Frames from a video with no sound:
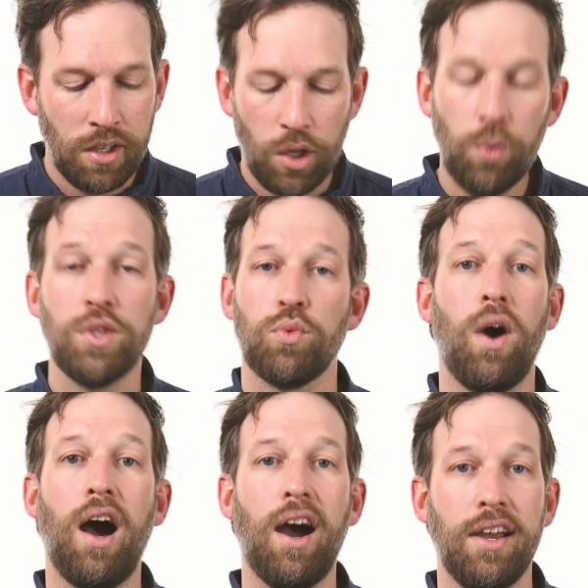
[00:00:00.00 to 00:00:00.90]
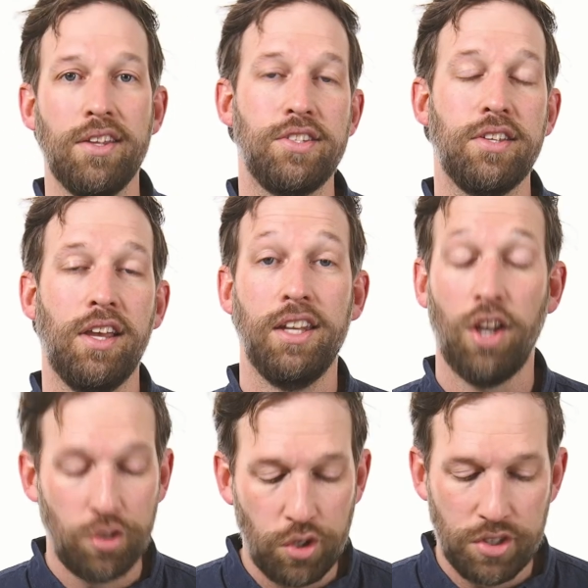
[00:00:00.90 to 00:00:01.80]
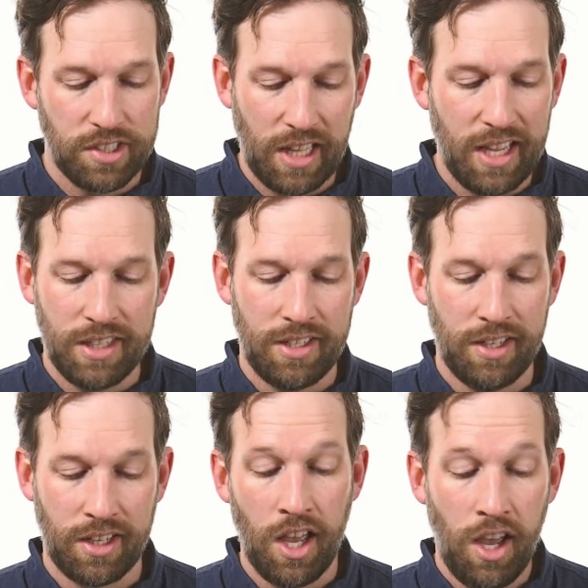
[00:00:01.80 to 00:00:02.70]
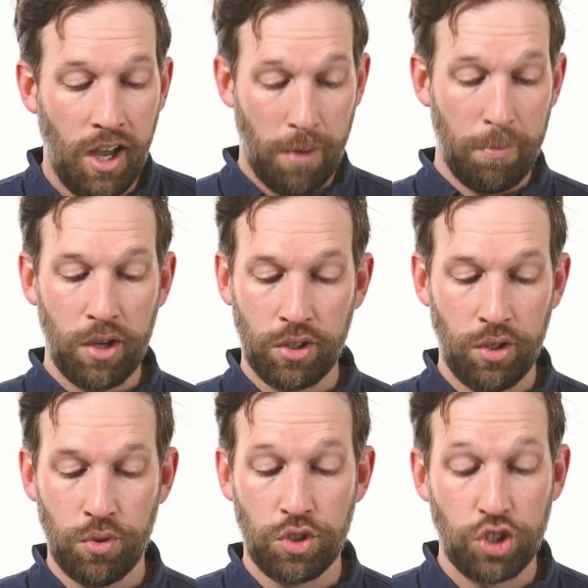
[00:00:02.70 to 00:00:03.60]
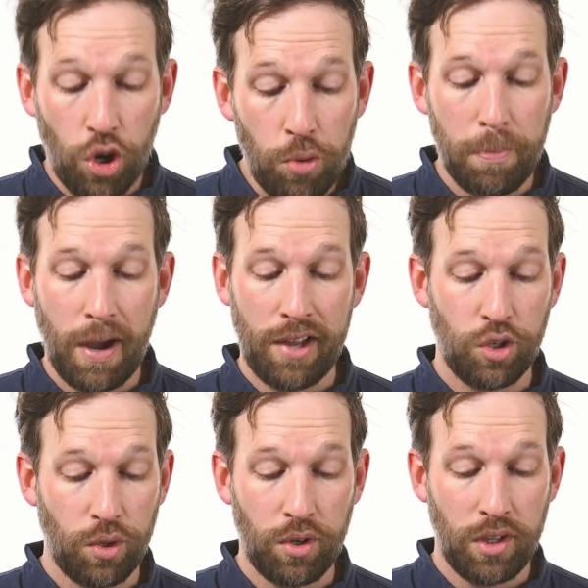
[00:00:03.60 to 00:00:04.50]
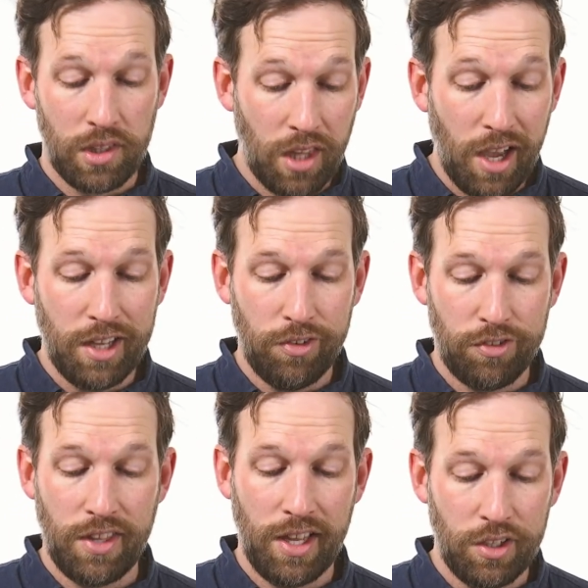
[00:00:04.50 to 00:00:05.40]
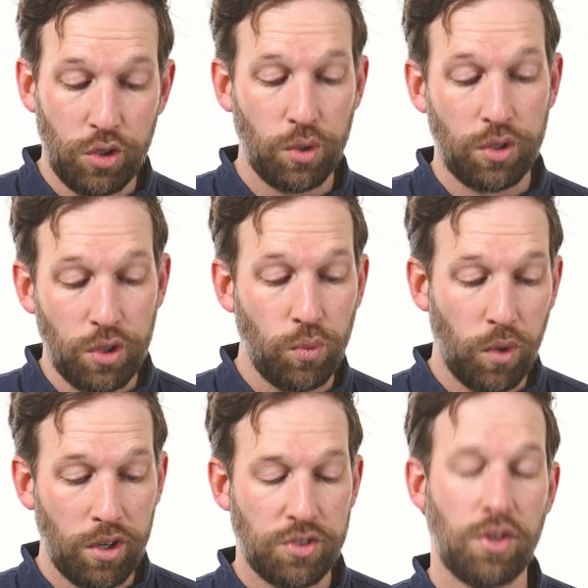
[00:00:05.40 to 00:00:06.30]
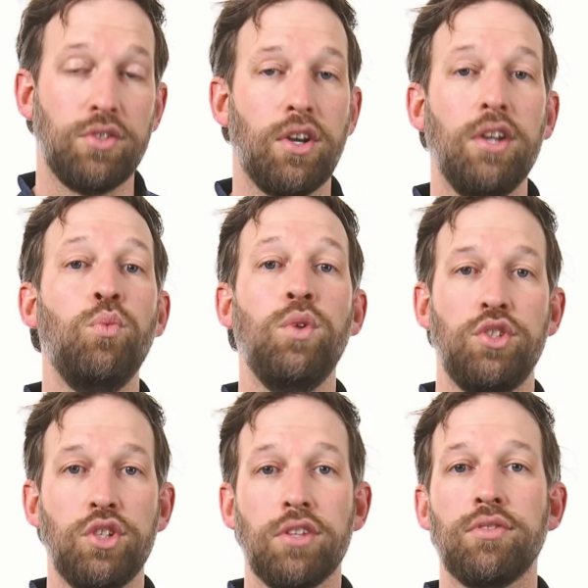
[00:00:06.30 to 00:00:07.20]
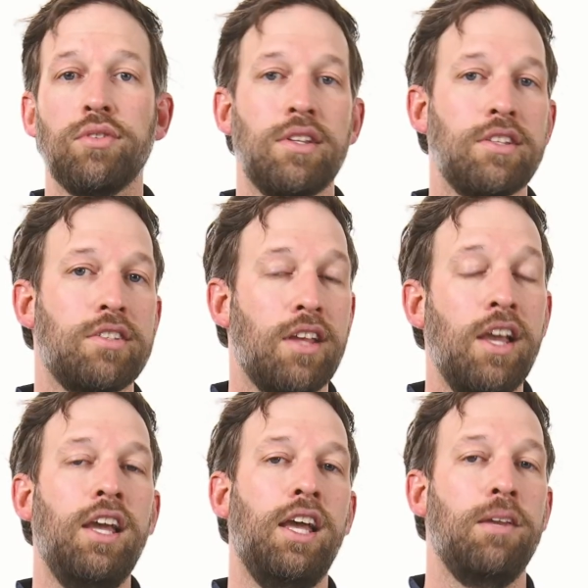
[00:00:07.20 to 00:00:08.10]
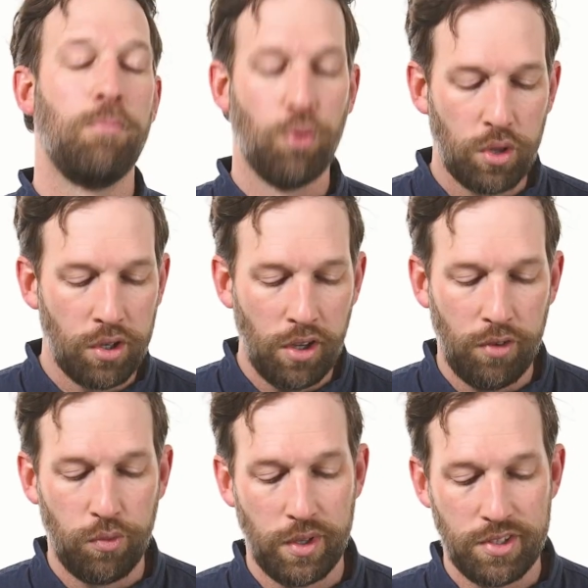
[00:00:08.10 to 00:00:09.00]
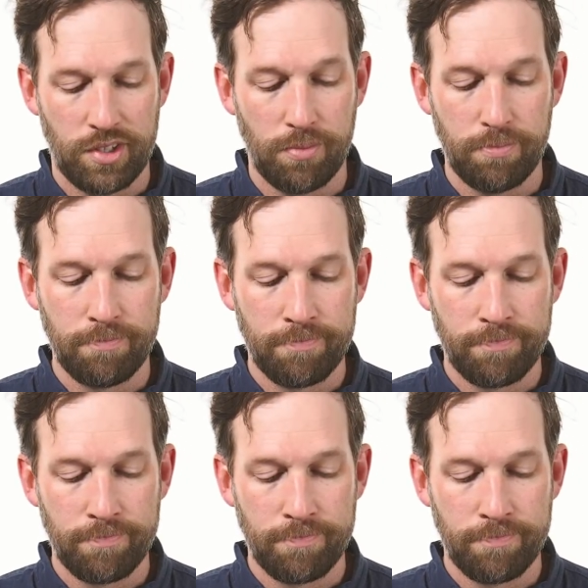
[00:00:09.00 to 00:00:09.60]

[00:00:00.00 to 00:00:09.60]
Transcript: Who is wise and understanding among you? Show by your life that your good works are done with gentleness and born of wisdom.